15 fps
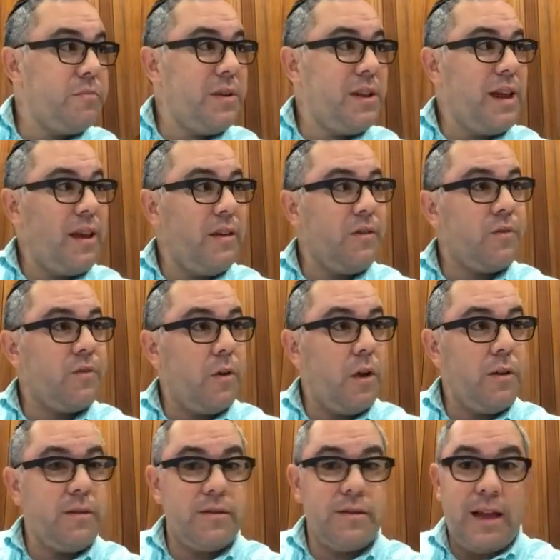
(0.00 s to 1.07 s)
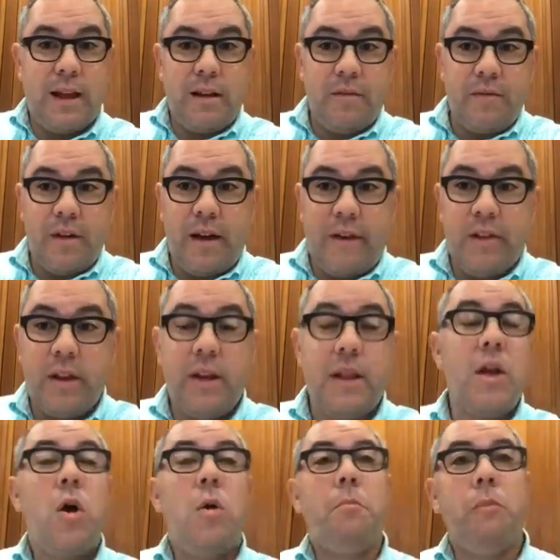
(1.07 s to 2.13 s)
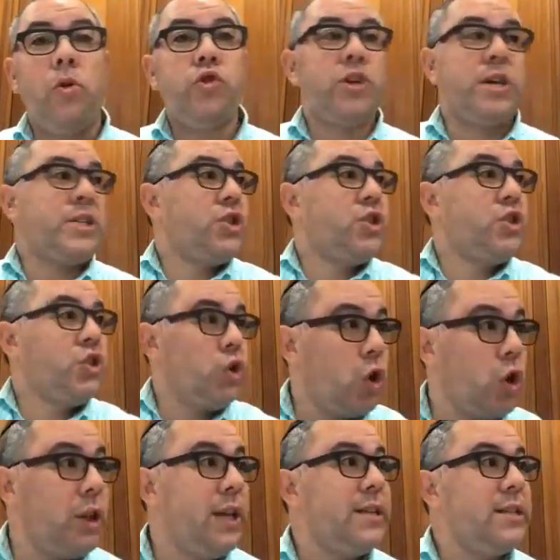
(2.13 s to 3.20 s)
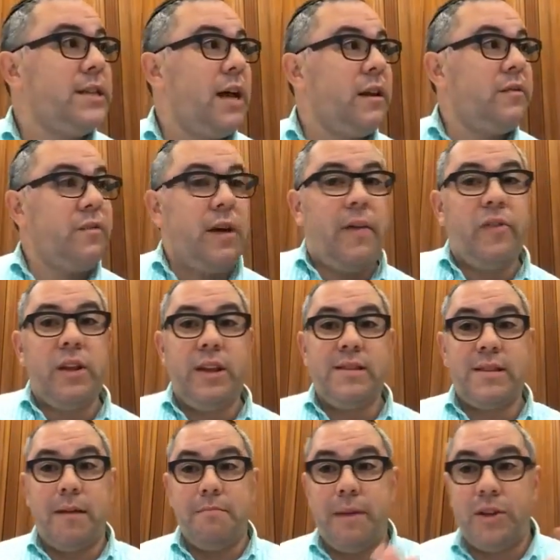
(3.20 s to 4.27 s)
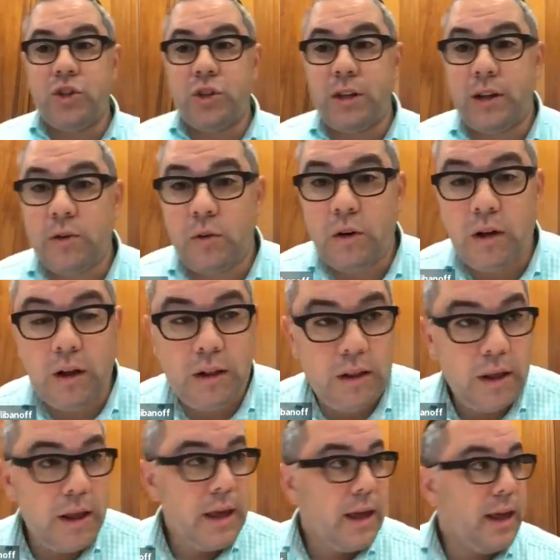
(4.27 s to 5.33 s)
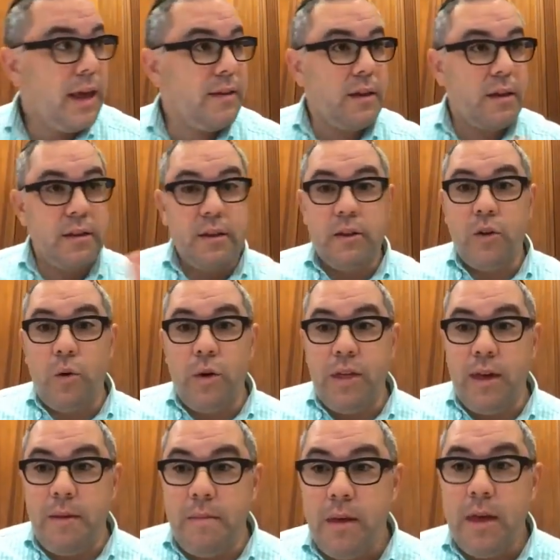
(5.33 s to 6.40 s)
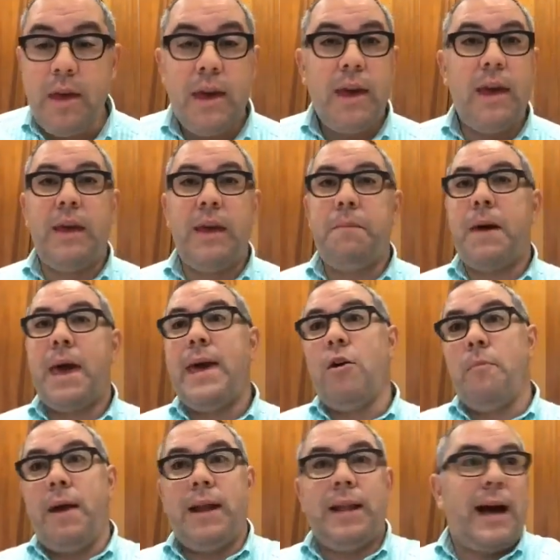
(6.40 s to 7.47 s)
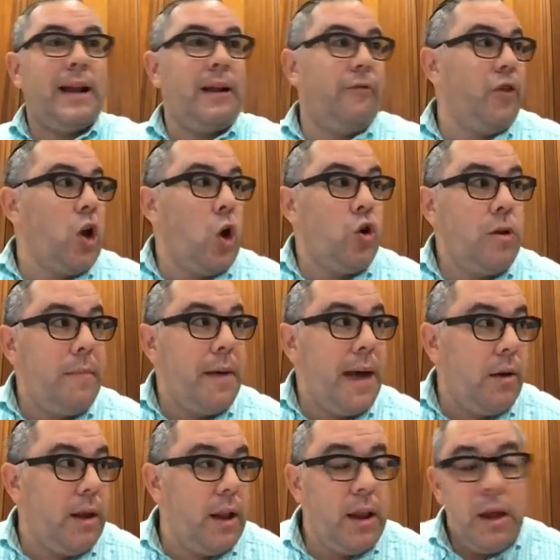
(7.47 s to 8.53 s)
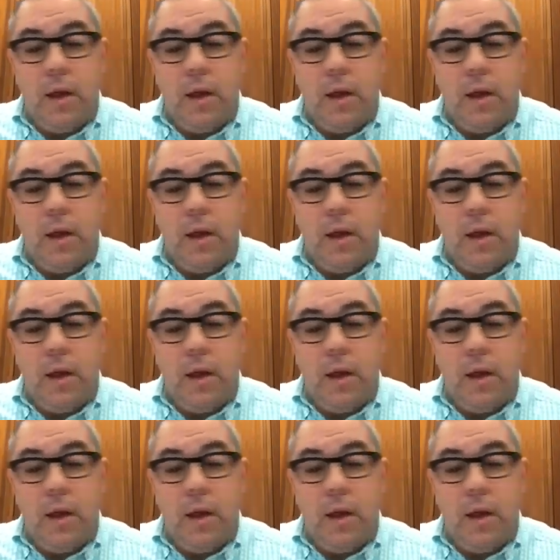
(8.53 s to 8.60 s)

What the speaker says: Bnei Yisrael is not involved in it. Moshe certainly is not involved in it. He's not mentioned at all. It has nothing to do with him. He may or may not have known about it.